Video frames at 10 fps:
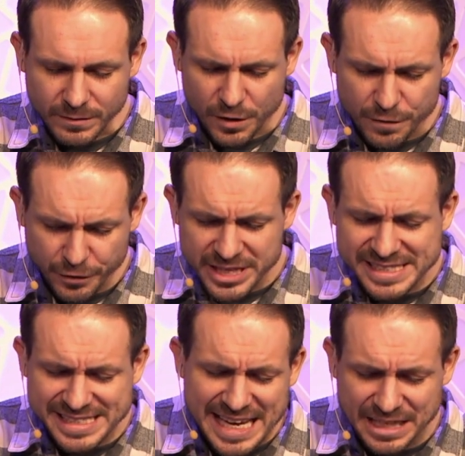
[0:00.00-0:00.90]
For the
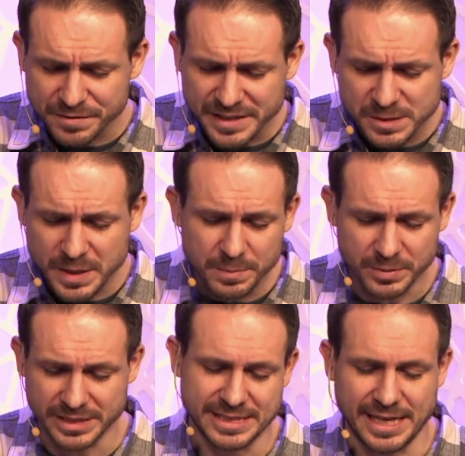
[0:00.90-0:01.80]
sake of his
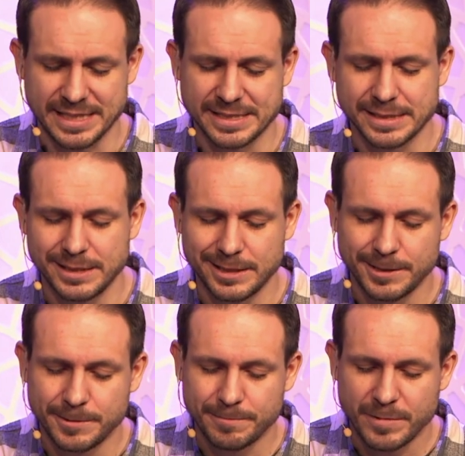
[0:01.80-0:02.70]
people, it says.
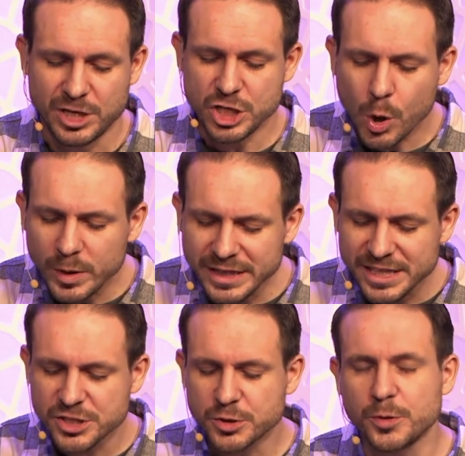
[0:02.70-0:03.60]
Knowing
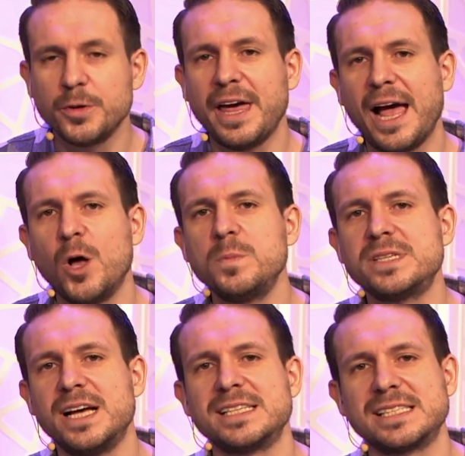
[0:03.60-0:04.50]
this truth helps
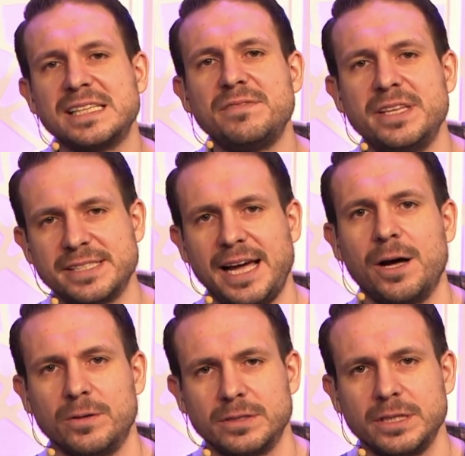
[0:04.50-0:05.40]
us live this
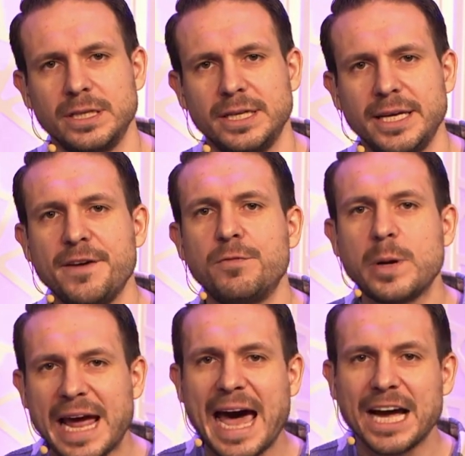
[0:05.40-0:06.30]
out. If
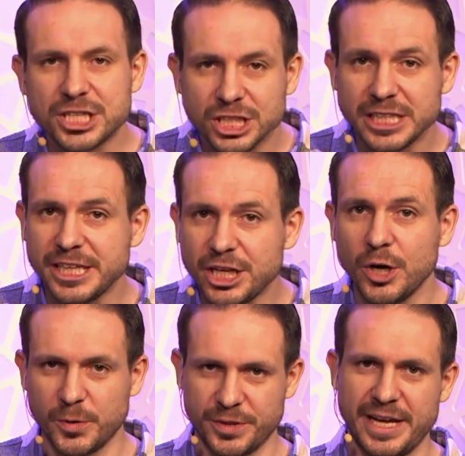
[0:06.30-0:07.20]
we actually
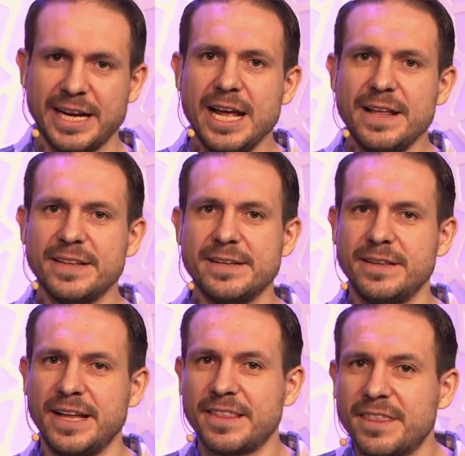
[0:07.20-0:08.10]
know that
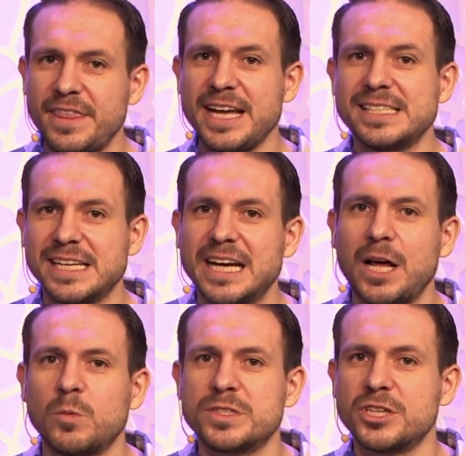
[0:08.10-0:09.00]
the things that
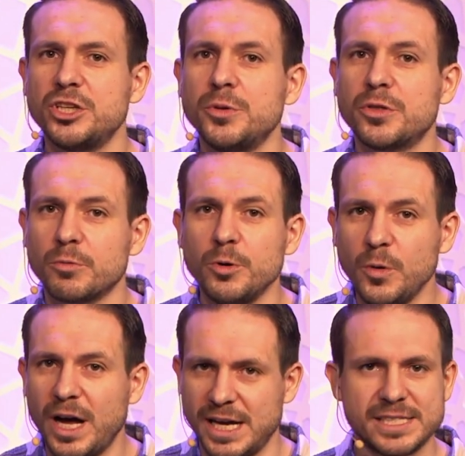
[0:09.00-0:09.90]
God wants to do through
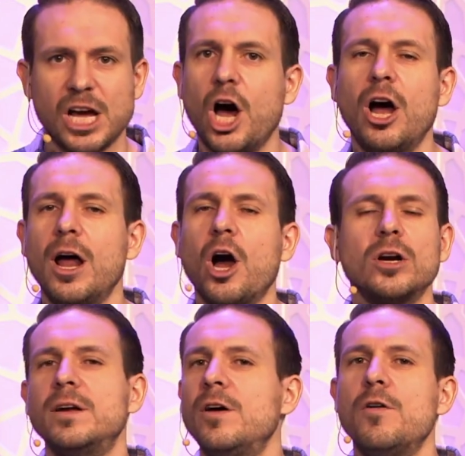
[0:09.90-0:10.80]
us
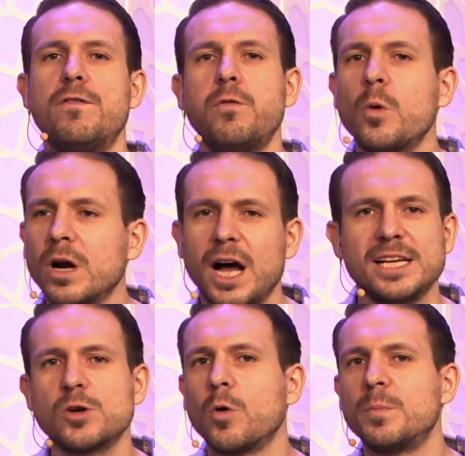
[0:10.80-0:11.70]
aren't for us or